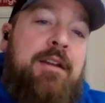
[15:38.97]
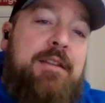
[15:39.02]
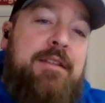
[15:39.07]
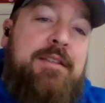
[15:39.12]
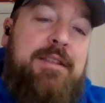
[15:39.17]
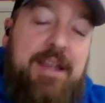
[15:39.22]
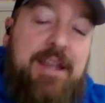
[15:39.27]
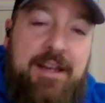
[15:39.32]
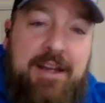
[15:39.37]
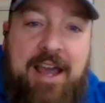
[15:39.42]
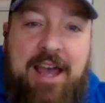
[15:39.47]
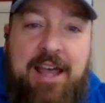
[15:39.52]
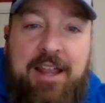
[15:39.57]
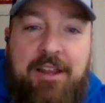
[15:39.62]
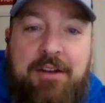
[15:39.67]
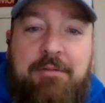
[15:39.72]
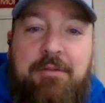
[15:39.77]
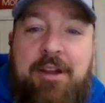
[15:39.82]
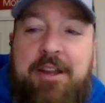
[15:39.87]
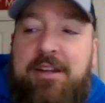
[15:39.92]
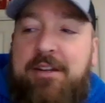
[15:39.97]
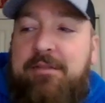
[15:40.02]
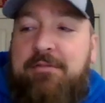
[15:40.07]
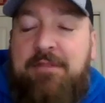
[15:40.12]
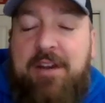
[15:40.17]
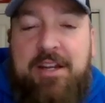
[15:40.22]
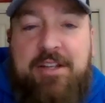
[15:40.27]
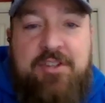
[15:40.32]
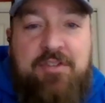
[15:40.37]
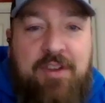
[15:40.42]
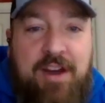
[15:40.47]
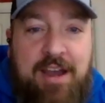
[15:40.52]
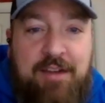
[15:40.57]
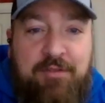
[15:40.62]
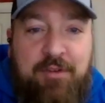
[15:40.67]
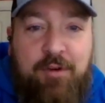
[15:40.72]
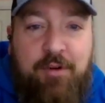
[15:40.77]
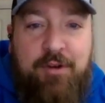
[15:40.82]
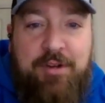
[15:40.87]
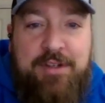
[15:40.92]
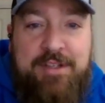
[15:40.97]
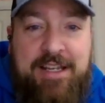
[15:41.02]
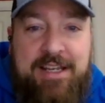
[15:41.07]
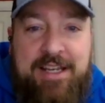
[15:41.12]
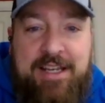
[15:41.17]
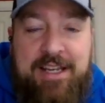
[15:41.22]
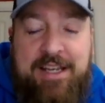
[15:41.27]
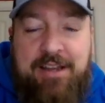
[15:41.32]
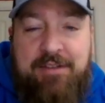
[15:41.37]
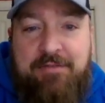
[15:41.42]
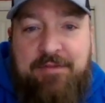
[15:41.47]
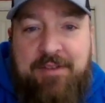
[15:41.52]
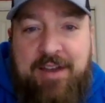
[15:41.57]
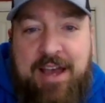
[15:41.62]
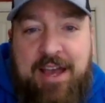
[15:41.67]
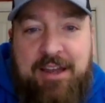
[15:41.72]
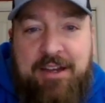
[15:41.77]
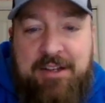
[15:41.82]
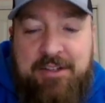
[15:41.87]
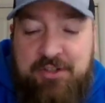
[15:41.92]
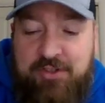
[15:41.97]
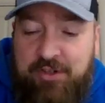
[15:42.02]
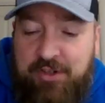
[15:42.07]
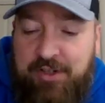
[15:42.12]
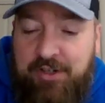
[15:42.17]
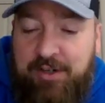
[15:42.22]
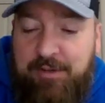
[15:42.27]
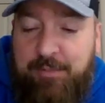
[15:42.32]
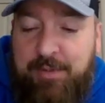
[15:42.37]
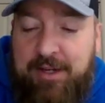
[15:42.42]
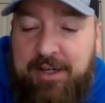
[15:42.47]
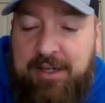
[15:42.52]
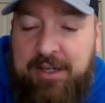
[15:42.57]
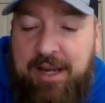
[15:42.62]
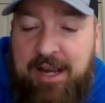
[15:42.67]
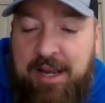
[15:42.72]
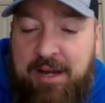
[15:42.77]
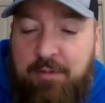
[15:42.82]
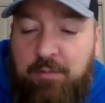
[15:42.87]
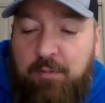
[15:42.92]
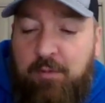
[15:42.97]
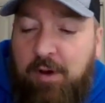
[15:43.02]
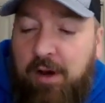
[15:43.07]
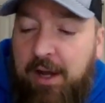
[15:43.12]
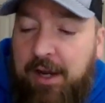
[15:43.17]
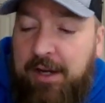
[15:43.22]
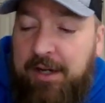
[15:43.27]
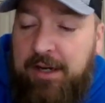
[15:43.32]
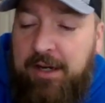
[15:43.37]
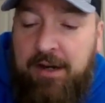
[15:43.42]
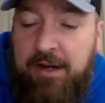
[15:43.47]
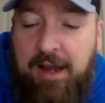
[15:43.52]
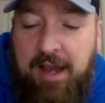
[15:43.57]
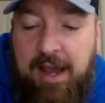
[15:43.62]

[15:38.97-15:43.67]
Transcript: Did Allan Ray travel, or did he get fouled, and should it have been an N1?